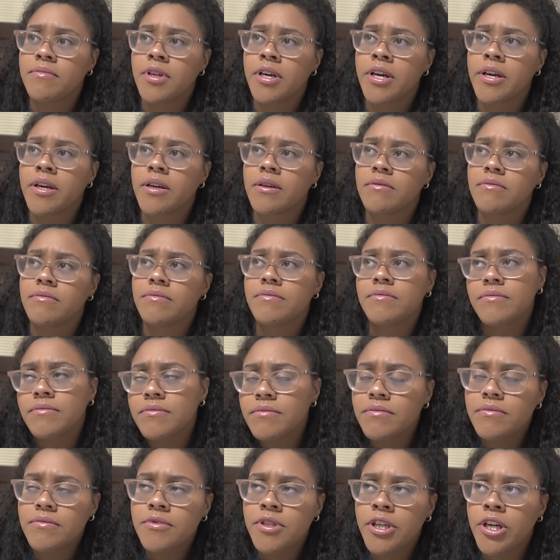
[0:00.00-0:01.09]
Like,
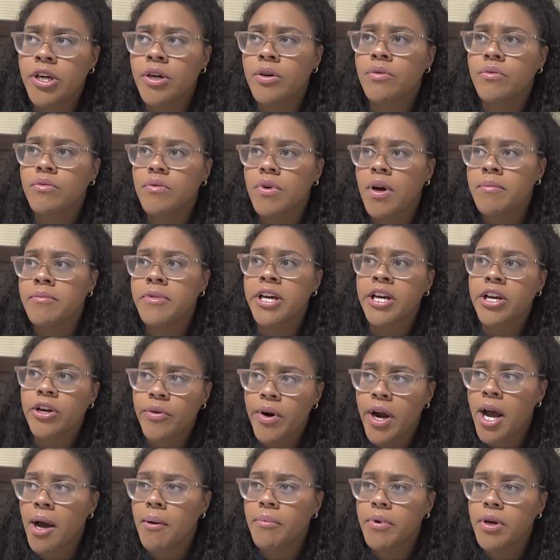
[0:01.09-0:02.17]
I'm like,
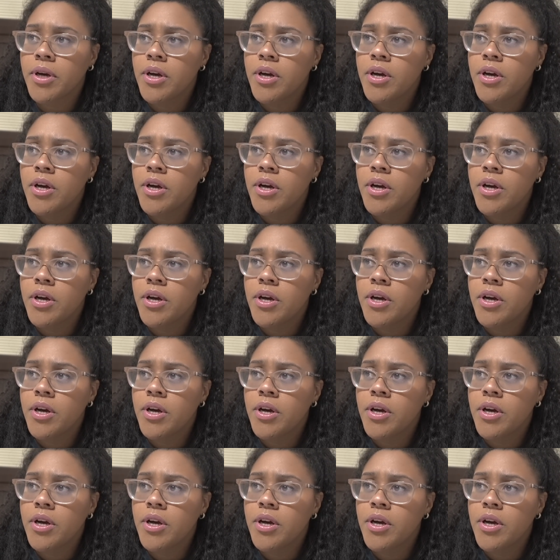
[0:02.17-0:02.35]
crap,